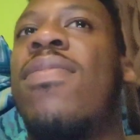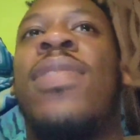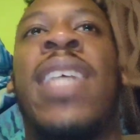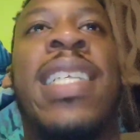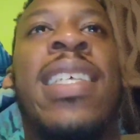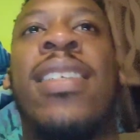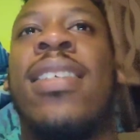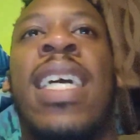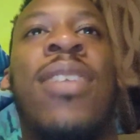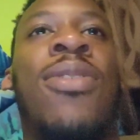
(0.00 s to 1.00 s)
that's his
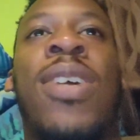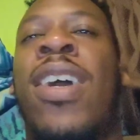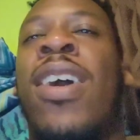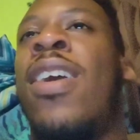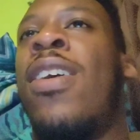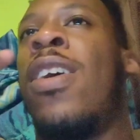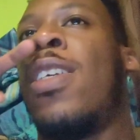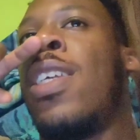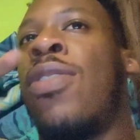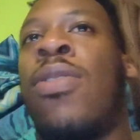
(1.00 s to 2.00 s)
central
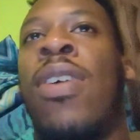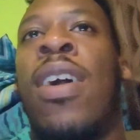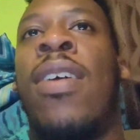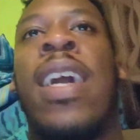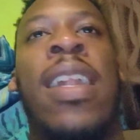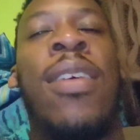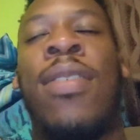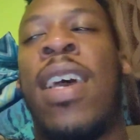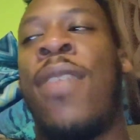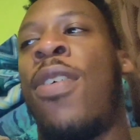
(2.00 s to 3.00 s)
ground. I know
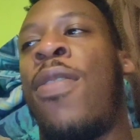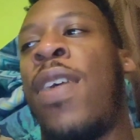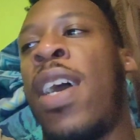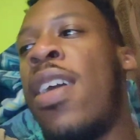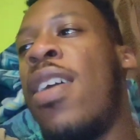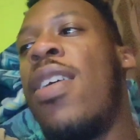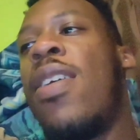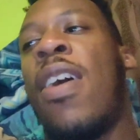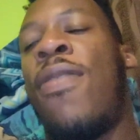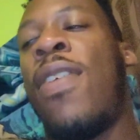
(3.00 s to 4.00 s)
that for a fact.
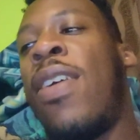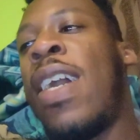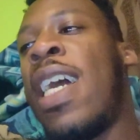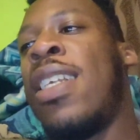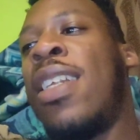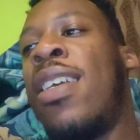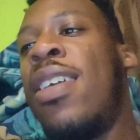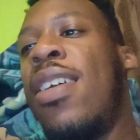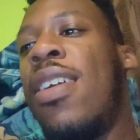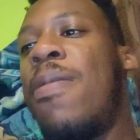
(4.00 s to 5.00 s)
I follow Cassidy.
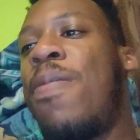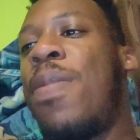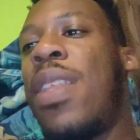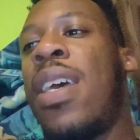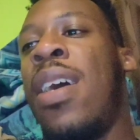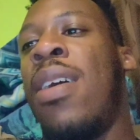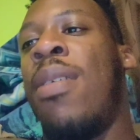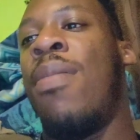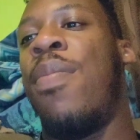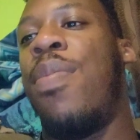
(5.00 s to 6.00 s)
I
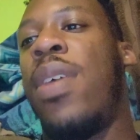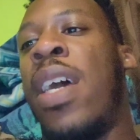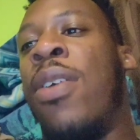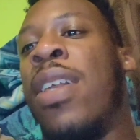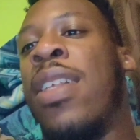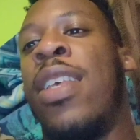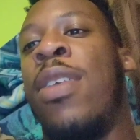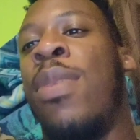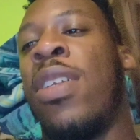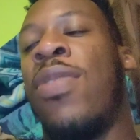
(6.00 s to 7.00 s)
don't get to see
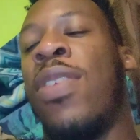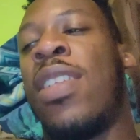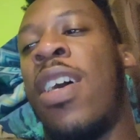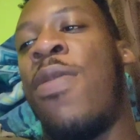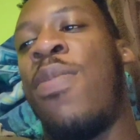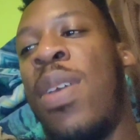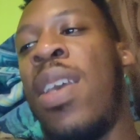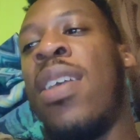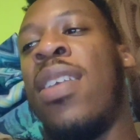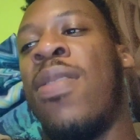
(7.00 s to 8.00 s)
much of his stuff
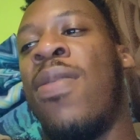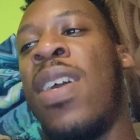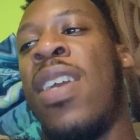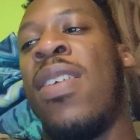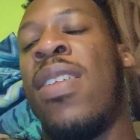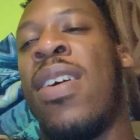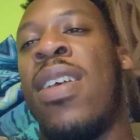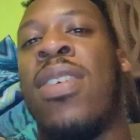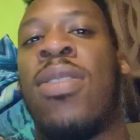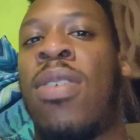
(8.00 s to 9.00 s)
because of the way the
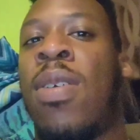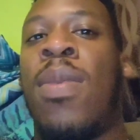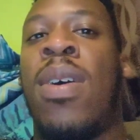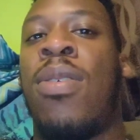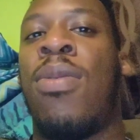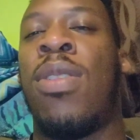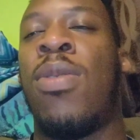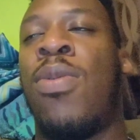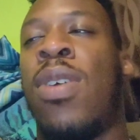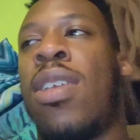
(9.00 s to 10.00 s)
Instagram algorithm
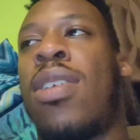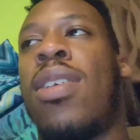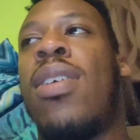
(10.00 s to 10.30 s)
works,